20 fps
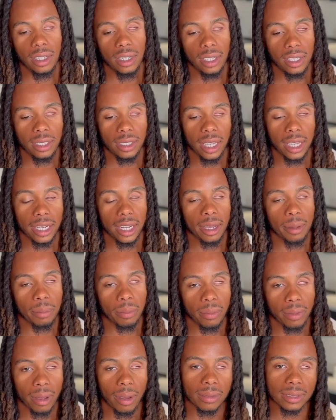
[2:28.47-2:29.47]
And at that
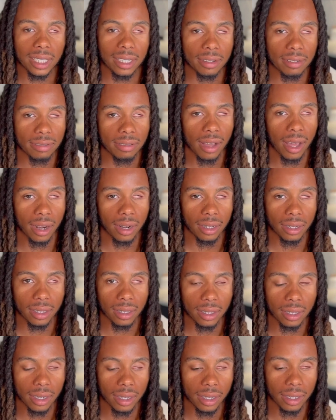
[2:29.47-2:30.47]
point, I was like, finally,
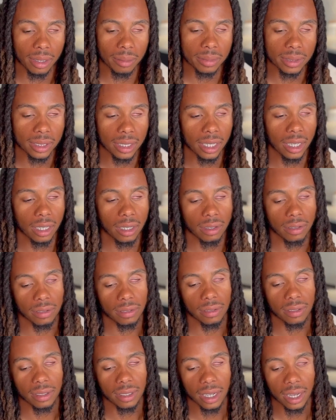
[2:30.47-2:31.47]
like I'm safe,
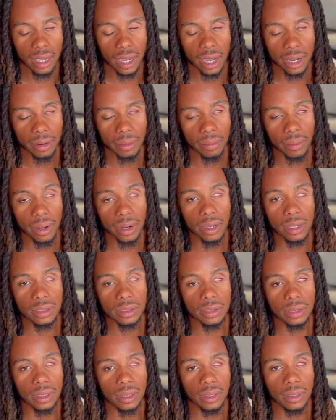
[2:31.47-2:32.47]
like I can rest,
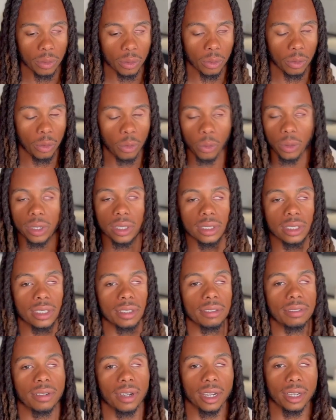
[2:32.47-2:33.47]
Going into the
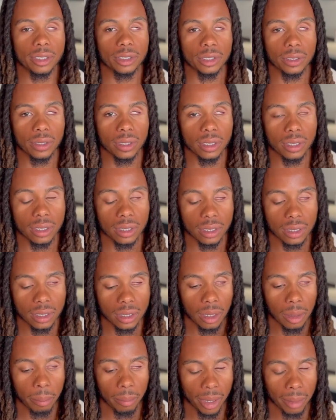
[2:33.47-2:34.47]
fire truck,
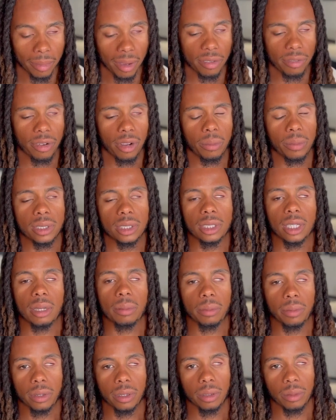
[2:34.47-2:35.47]
me and my friend were
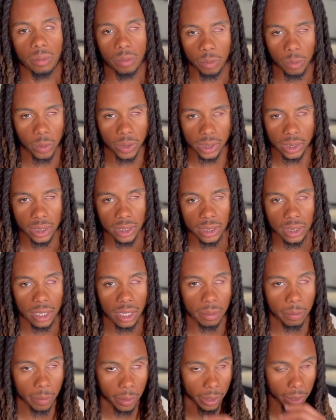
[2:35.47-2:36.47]
separate. We wasn't in the
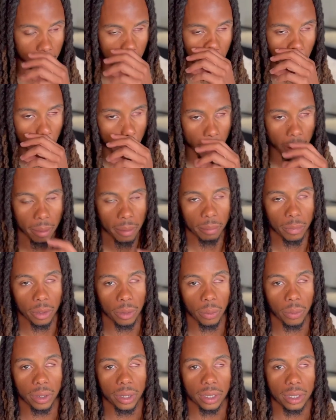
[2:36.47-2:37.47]
same one. But
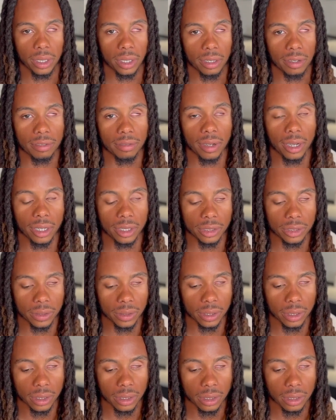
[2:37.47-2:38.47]
going in the fire
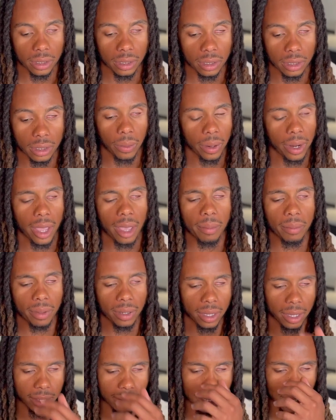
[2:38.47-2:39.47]
truck, or
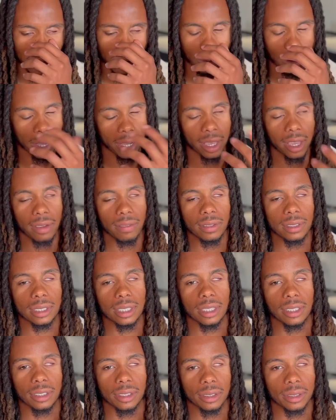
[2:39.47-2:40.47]
ambulance, I can't even
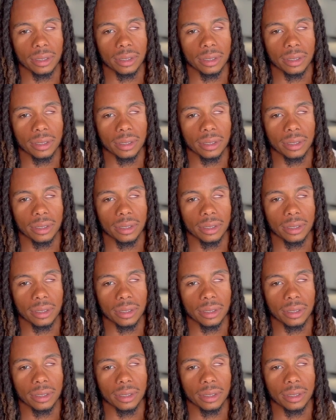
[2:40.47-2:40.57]
tell you